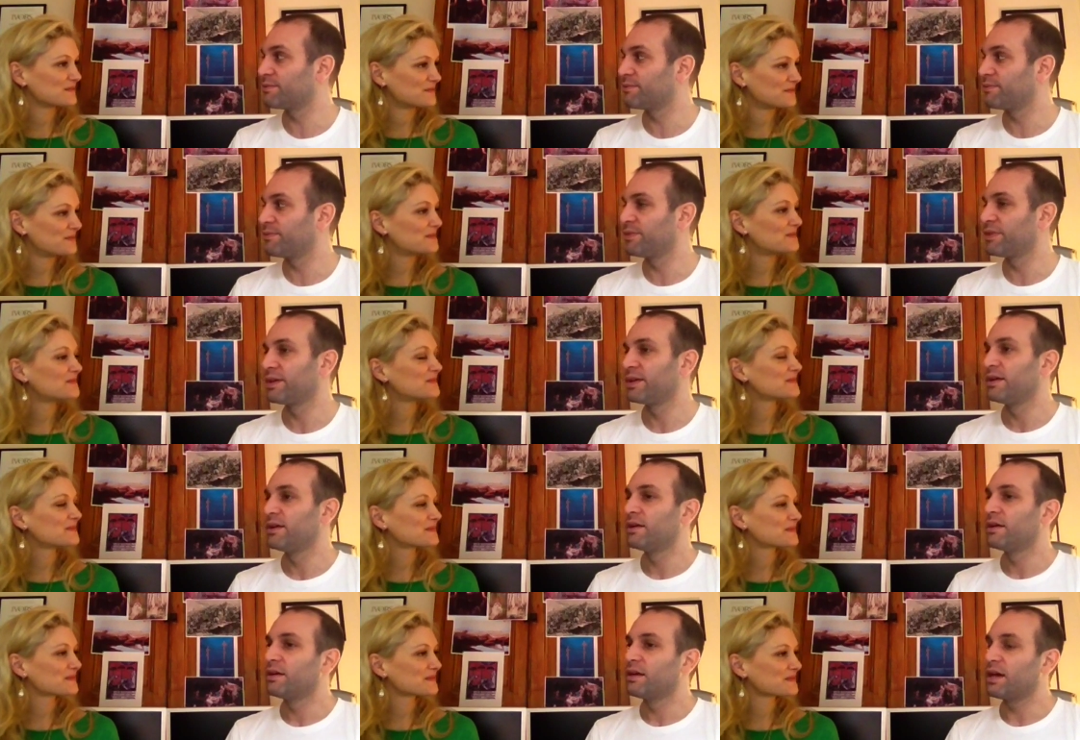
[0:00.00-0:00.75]
Speaker 1: Mm-hmm
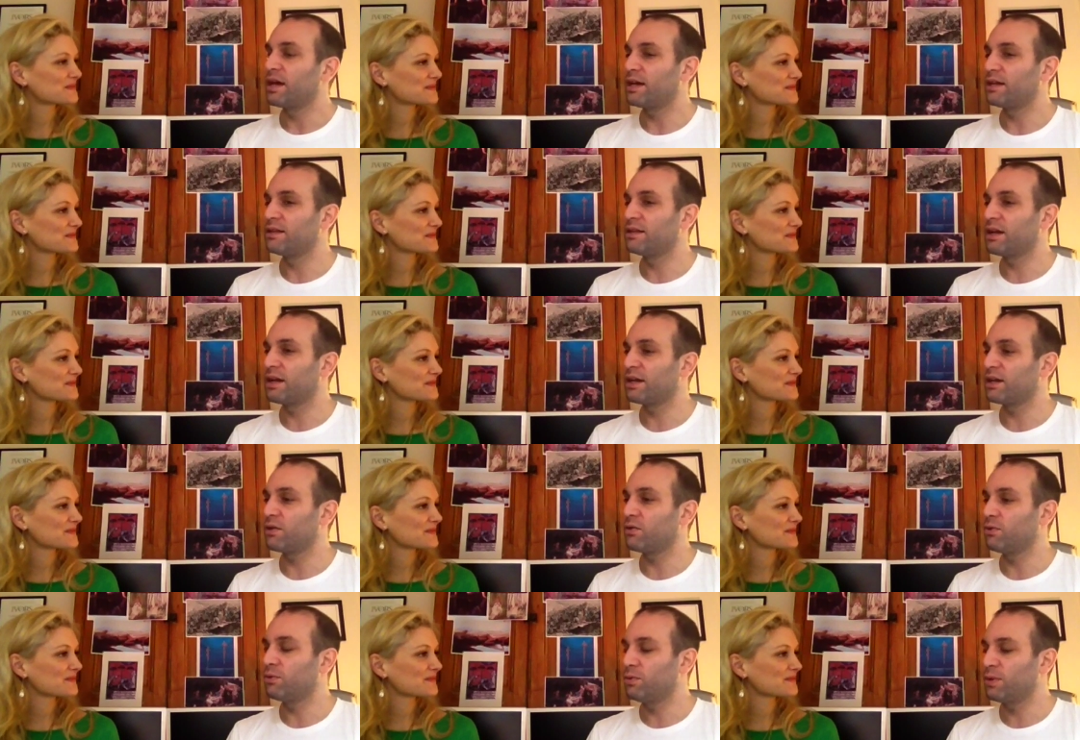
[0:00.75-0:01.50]
and
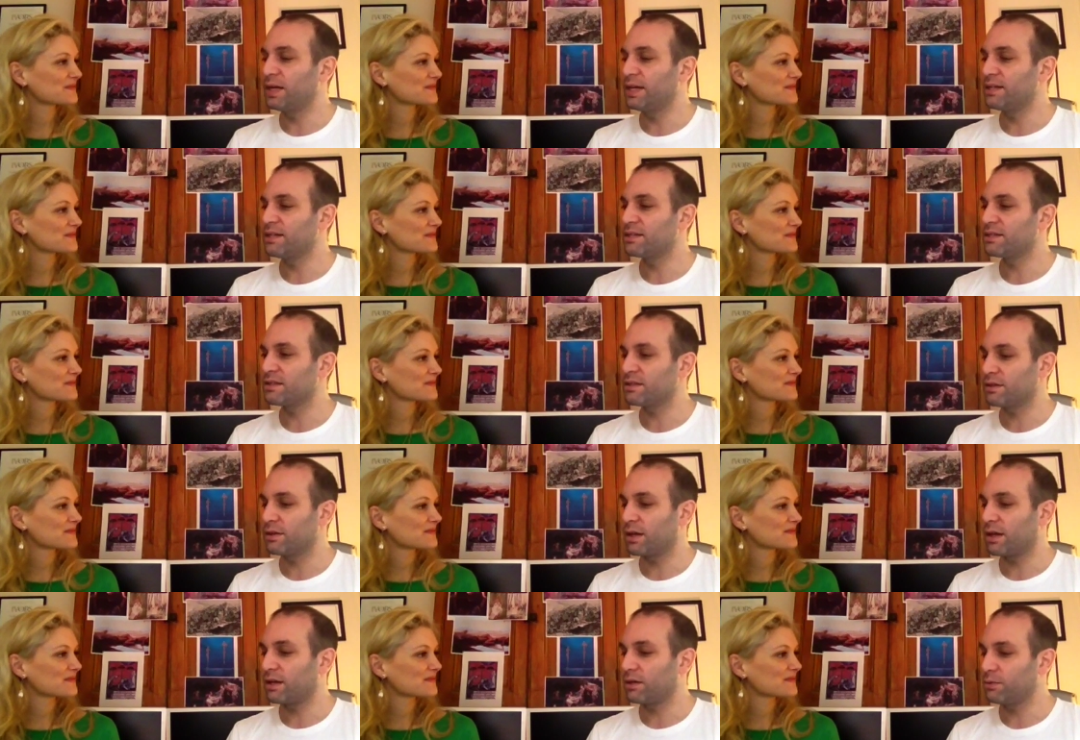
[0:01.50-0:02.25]
I always
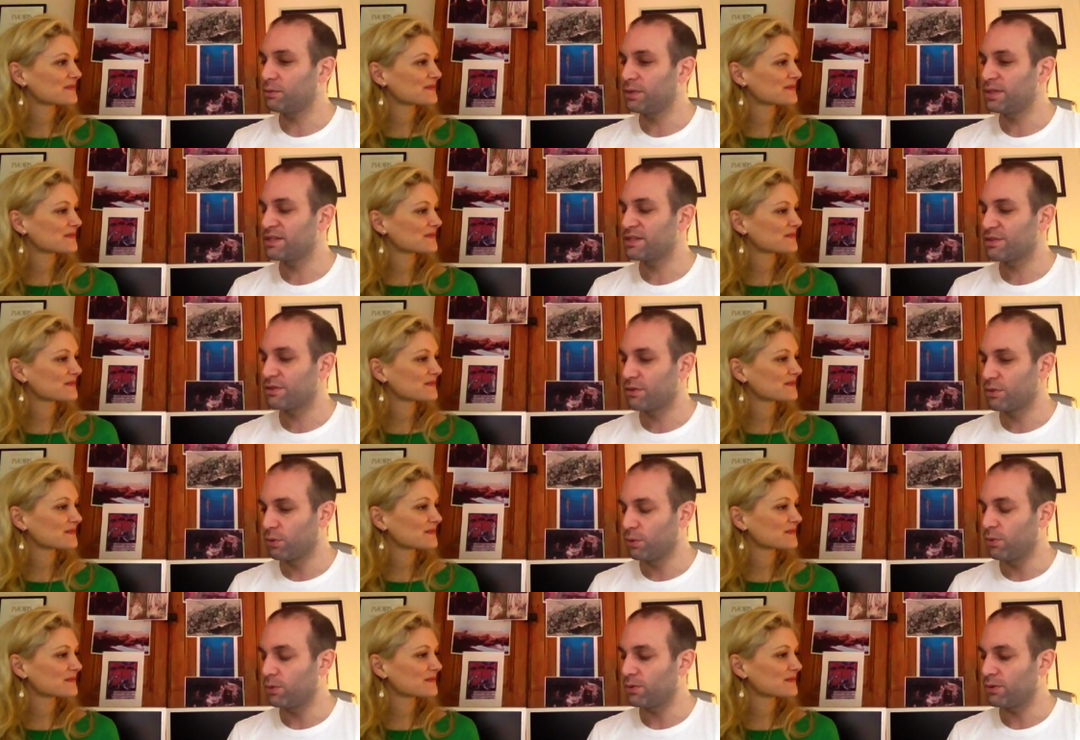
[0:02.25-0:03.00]
I always
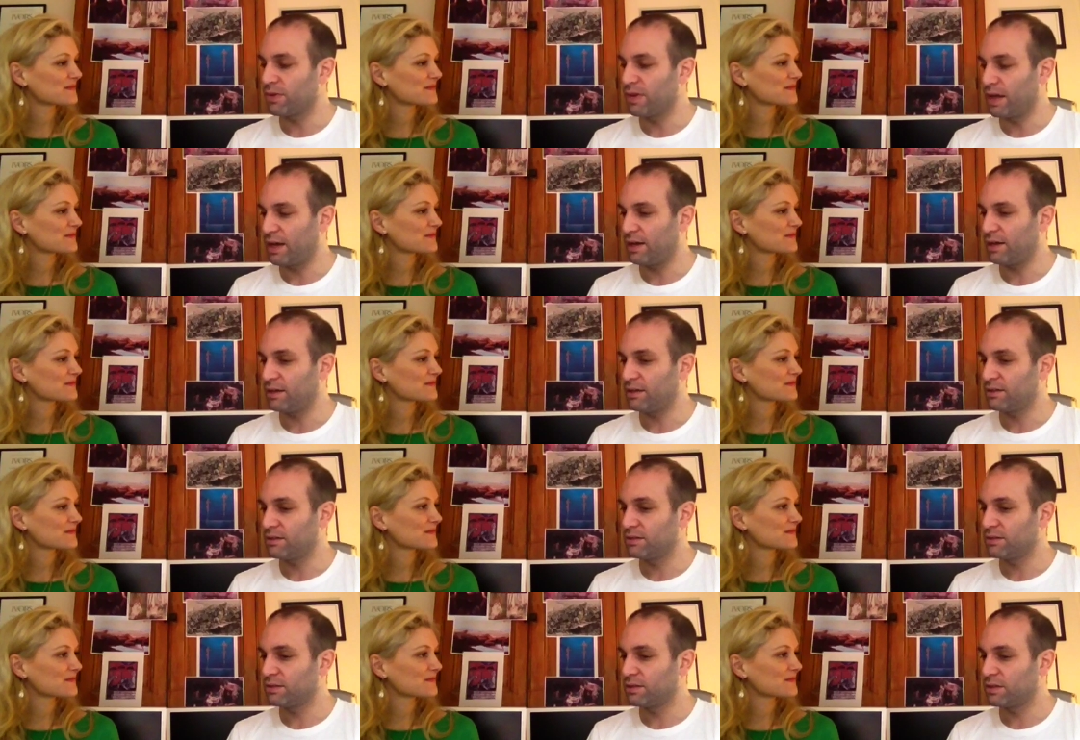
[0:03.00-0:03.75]
thought that
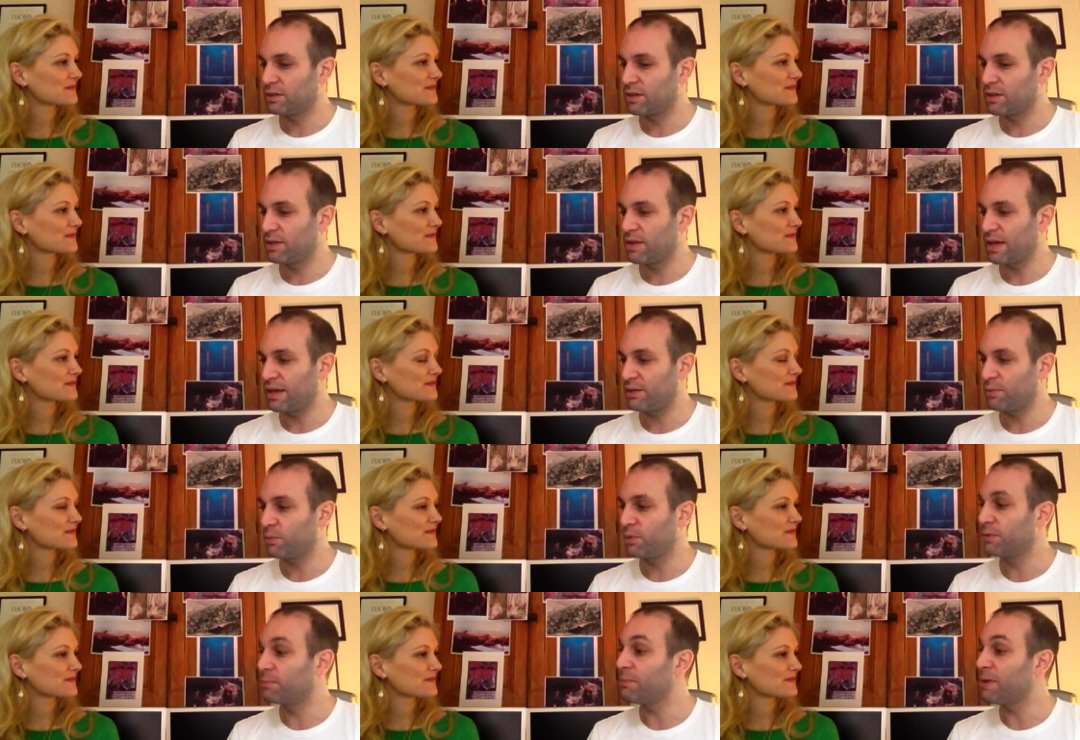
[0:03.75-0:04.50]
that
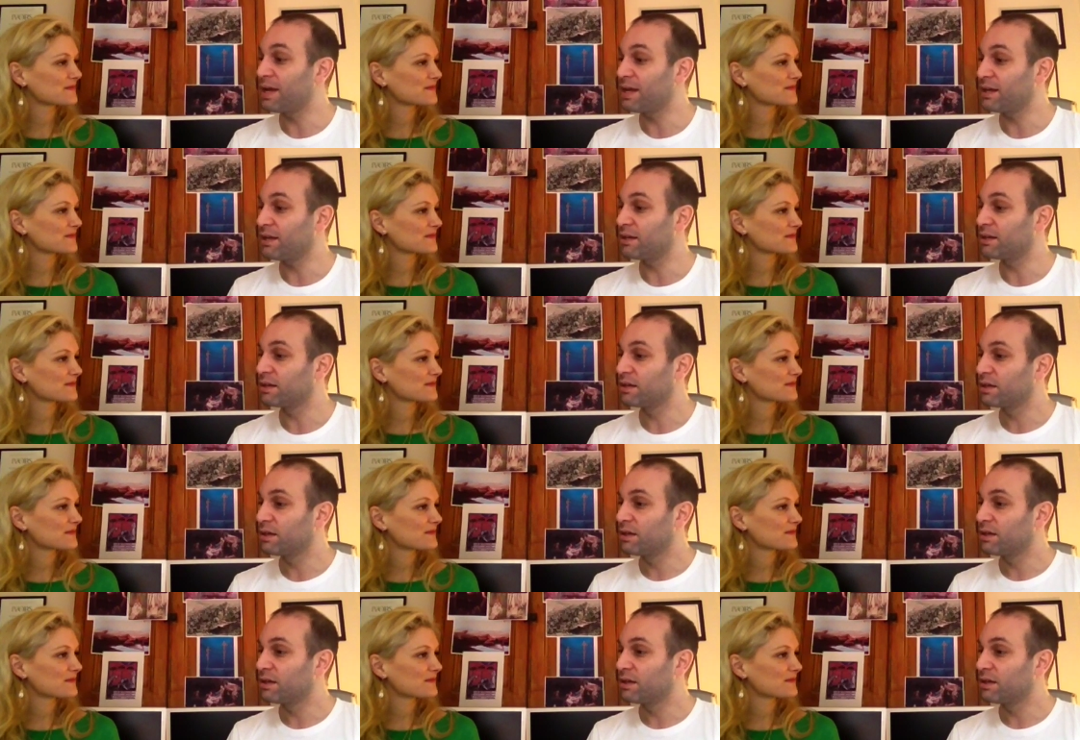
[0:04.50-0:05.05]
it would make